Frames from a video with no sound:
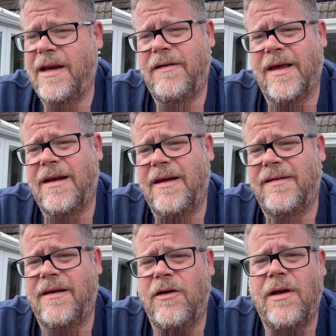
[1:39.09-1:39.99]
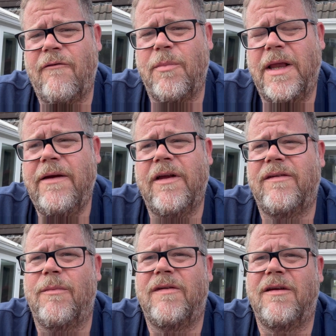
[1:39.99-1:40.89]
And he said you'd never believe it,
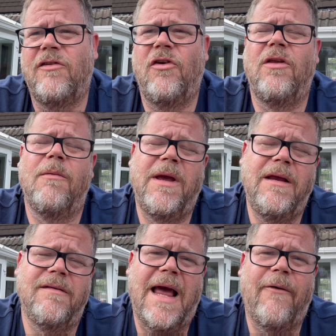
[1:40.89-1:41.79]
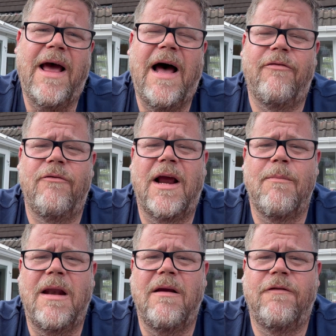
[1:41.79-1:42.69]
Tim. He said, you turn the beads down half the
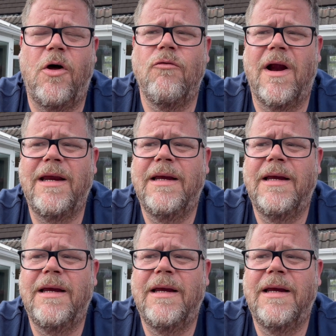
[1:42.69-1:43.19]
recommended flow rate.